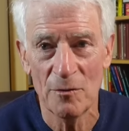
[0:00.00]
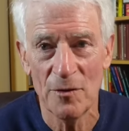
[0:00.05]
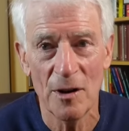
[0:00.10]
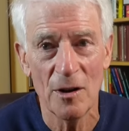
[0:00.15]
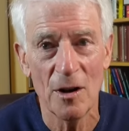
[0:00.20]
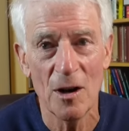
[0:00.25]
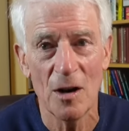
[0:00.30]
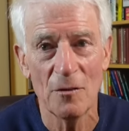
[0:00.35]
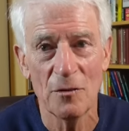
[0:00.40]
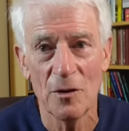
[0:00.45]

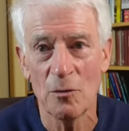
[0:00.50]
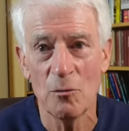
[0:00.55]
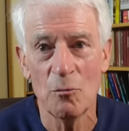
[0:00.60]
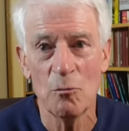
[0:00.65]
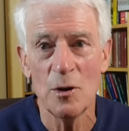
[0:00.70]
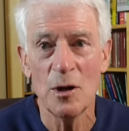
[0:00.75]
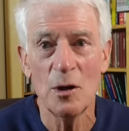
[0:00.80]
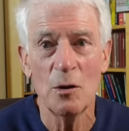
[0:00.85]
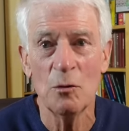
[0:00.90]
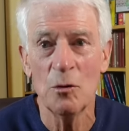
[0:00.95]
very often
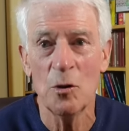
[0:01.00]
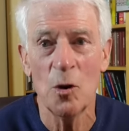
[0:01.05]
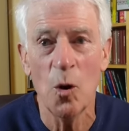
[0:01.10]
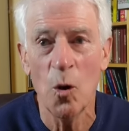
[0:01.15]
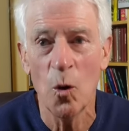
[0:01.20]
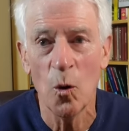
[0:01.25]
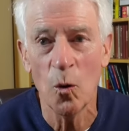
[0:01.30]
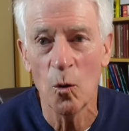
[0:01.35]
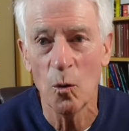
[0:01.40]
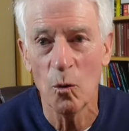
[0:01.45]
we don't
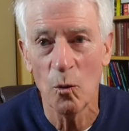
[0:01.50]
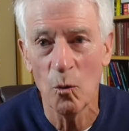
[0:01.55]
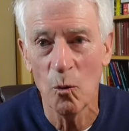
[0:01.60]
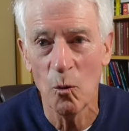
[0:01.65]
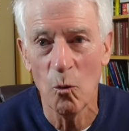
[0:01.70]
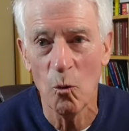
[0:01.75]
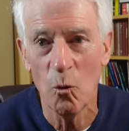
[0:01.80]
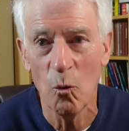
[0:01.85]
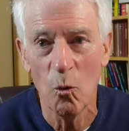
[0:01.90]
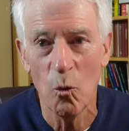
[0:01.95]
know
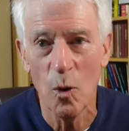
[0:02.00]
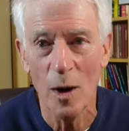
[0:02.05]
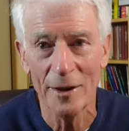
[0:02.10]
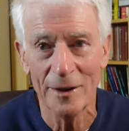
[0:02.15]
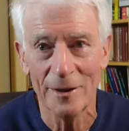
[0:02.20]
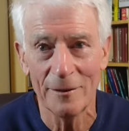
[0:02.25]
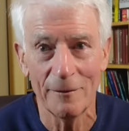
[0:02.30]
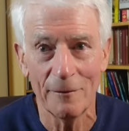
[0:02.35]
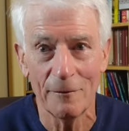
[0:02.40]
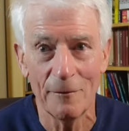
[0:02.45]

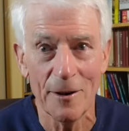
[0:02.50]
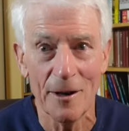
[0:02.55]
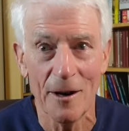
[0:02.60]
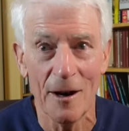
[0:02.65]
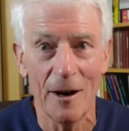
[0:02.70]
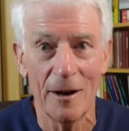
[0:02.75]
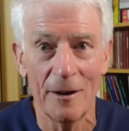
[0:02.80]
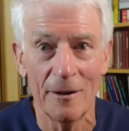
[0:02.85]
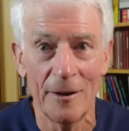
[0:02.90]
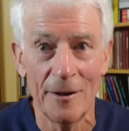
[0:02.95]
what we
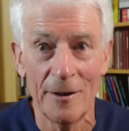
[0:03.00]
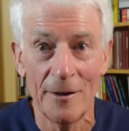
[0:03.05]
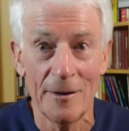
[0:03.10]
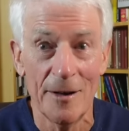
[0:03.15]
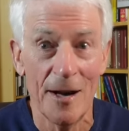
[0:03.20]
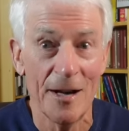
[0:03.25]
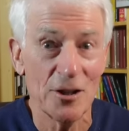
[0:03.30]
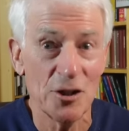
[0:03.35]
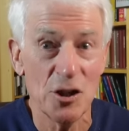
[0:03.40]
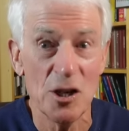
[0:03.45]
are
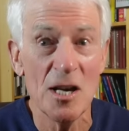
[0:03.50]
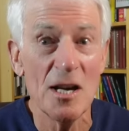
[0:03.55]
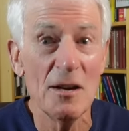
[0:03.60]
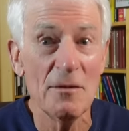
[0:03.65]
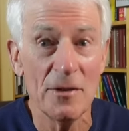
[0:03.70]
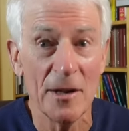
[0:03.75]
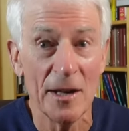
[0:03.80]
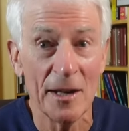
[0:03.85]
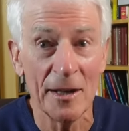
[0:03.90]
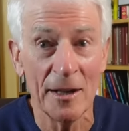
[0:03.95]

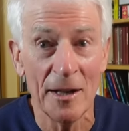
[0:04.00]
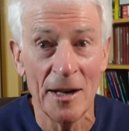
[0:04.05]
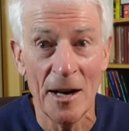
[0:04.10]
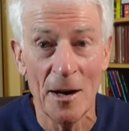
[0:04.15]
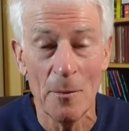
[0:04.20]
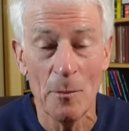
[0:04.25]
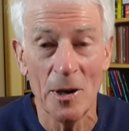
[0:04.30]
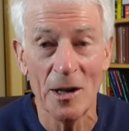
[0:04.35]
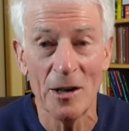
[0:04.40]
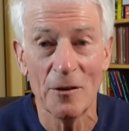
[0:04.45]
achieving,
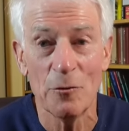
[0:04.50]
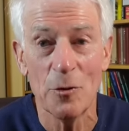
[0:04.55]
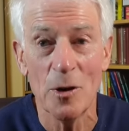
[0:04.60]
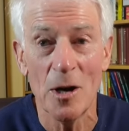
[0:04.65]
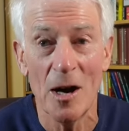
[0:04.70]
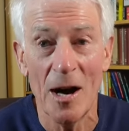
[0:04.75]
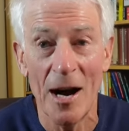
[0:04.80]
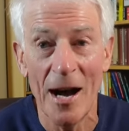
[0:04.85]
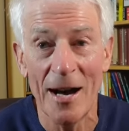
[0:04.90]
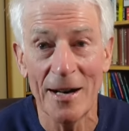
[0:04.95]
but if we
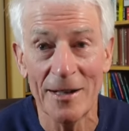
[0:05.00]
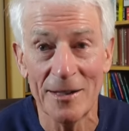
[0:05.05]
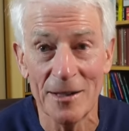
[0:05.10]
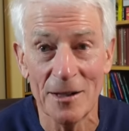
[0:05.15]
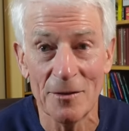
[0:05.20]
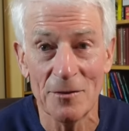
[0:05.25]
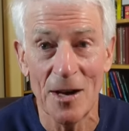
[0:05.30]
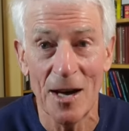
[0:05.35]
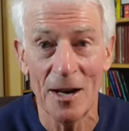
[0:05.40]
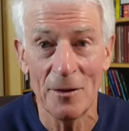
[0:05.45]
are
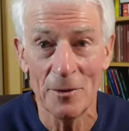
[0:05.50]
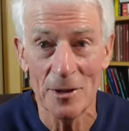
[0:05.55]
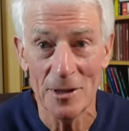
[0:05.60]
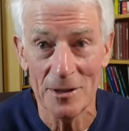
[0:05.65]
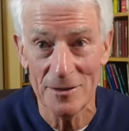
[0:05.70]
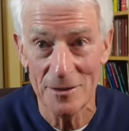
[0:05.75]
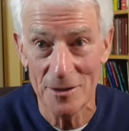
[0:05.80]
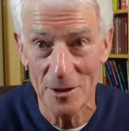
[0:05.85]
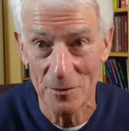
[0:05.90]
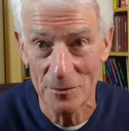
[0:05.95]
active and
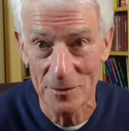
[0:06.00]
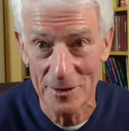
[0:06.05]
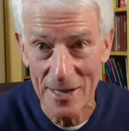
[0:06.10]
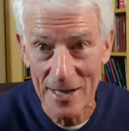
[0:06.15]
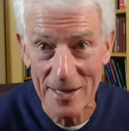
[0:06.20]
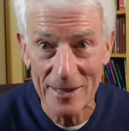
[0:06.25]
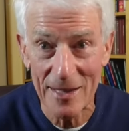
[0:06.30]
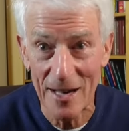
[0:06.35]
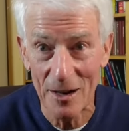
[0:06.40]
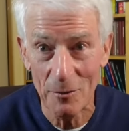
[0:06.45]
we sort of
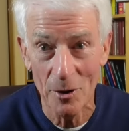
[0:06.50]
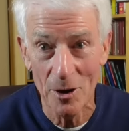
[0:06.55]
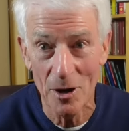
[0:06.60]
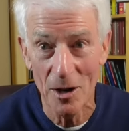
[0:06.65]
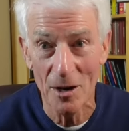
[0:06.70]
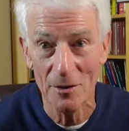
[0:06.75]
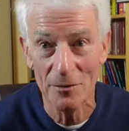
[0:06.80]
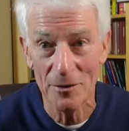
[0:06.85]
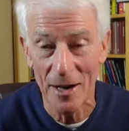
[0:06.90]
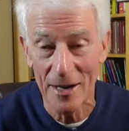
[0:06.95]
tick that one
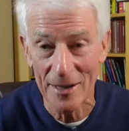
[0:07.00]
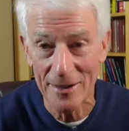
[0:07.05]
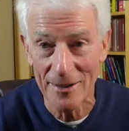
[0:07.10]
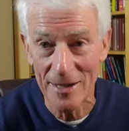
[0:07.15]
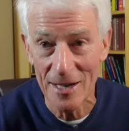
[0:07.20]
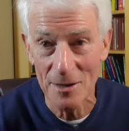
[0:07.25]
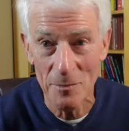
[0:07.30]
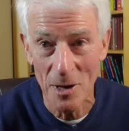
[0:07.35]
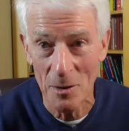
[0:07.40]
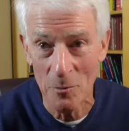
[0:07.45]
off, I
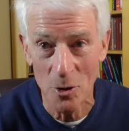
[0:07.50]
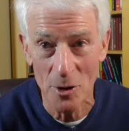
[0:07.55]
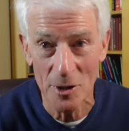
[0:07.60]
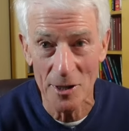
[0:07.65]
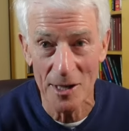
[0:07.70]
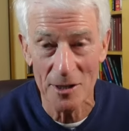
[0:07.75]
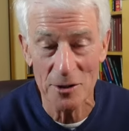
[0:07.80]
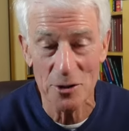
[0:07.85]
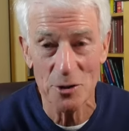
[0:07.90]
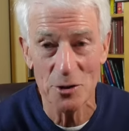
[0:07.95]
did my
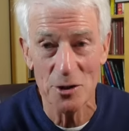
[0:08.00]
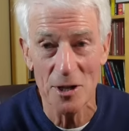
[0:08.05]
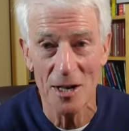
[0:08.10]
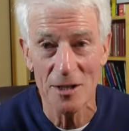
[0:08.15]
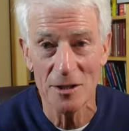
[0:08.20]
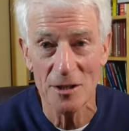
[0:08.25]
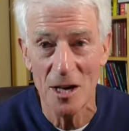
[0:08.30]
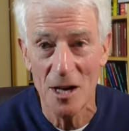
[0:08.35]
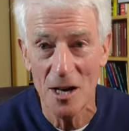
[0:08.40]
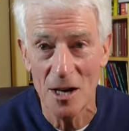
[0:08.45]
morning
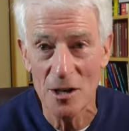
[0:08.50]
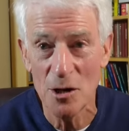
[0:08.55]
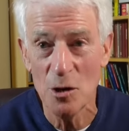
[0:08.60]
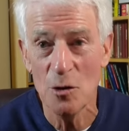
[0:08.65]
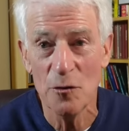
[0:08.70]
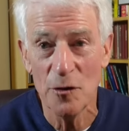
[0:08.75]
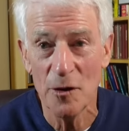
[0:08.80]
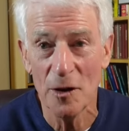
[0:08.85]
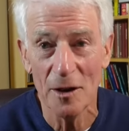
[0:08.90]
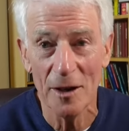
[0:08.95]
exercise,
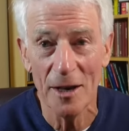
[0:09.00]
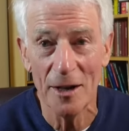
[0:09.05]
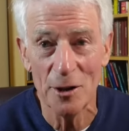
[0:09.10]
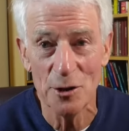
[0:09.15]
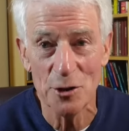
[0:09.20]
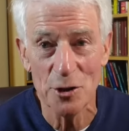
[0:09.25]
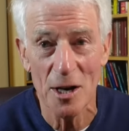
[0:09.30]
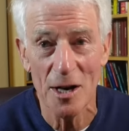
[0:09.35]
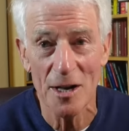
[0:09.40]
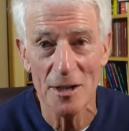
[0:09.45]
you feel
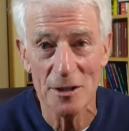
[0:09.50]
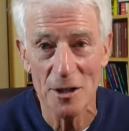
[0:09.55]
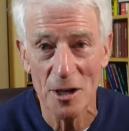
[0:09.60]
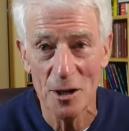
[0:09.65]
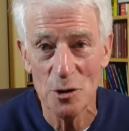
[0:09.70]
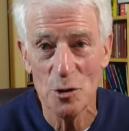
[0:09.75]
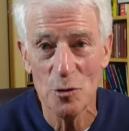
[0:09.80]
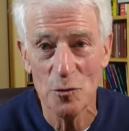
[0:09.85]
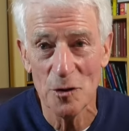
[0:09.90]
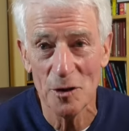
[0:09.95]
energized,
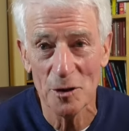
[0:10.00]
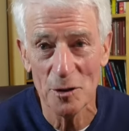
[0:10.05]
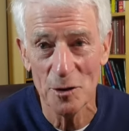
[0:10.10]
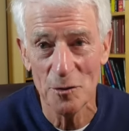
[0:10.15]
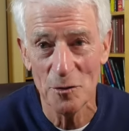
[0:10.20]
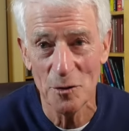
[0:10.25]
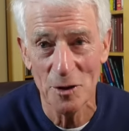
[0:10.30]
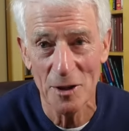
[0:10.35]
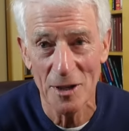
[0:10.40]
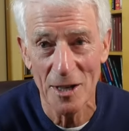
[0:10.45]
you feel
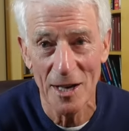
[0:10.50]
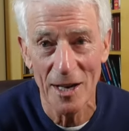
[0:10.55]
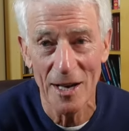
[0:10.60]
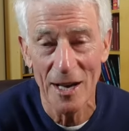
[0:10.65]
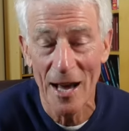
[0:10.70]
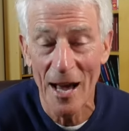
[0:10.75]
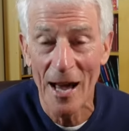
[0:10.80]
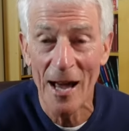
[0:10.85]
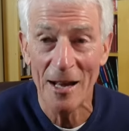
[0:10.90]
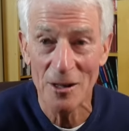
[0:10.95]
good for the day,
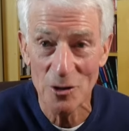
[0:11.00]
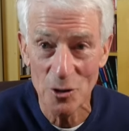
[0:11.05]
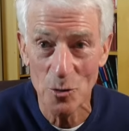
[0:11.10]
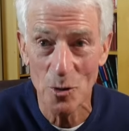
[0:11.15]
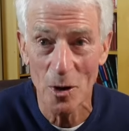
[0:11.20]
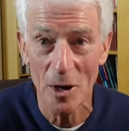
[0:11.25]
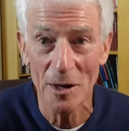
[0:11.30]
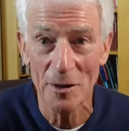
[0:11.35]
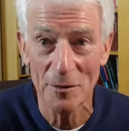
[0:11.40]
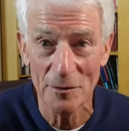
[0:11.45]
and
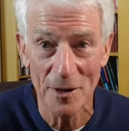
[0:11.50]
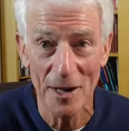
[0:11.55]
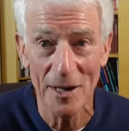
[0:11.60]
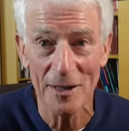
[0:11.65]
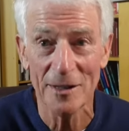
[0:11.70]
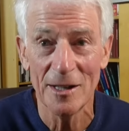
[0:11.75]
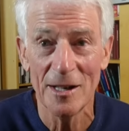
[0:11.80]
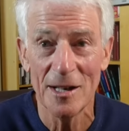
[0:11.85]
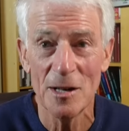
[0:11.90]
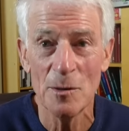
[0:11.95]
you are in
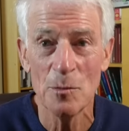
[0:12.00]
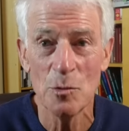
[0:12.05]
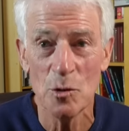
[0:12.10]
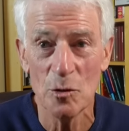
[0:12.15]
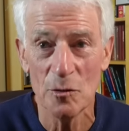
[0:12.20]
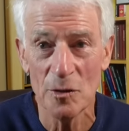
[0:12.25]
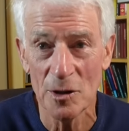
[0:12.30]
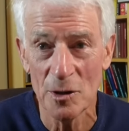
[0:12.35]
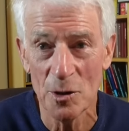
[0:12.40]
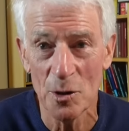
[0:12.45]
fact
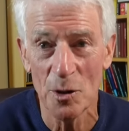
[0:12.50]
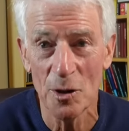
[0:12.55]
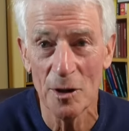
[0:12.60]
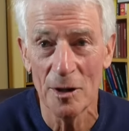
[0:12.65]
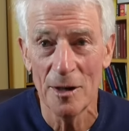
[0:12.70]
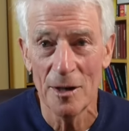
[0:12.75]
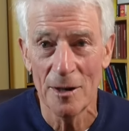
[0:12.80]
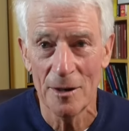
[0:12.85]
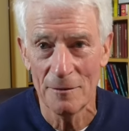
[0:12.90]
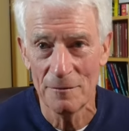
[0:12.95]
improving your
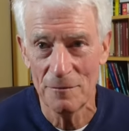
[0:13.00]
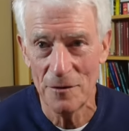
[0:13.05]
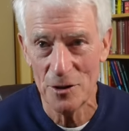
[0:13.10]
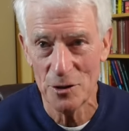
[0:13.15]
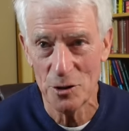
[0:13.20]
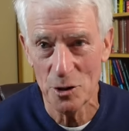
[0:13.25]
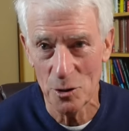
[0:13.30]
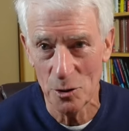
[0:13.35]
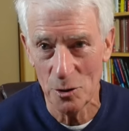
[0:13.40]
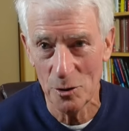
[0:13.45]

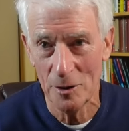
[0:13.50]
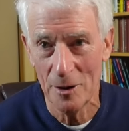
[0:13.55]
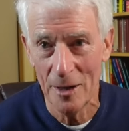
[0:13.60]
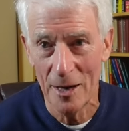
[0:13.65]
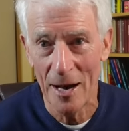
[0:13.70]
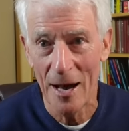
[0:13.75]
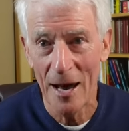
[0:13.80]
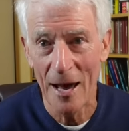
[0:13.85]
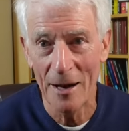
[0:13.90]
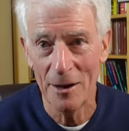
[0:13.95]
physical
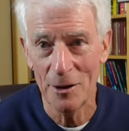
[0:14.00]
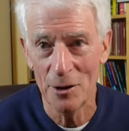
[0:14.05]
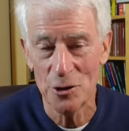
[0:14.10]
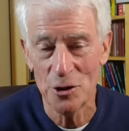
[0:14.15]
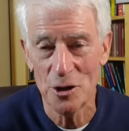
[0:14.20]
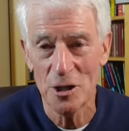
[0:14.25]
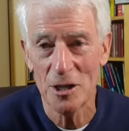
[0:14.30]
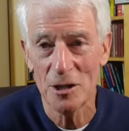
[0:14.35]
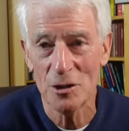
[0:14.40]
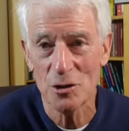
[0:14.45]

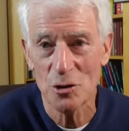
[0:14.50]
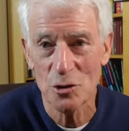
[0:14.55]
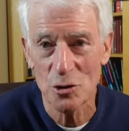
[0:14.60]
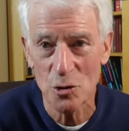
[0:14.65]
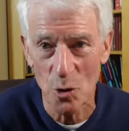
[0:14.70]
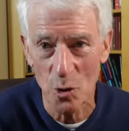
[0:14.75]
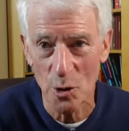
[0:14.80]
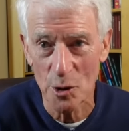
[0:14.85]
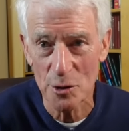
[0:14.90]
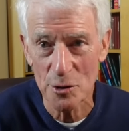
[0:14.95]
energy
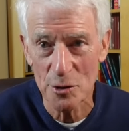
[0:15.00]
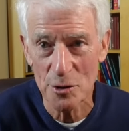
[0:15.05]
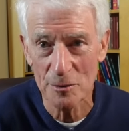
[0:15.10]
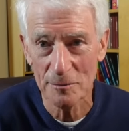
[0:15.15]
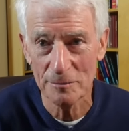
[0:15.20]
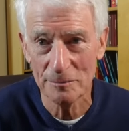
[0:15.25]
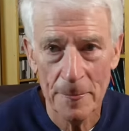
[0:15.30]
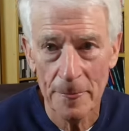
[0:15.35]
source.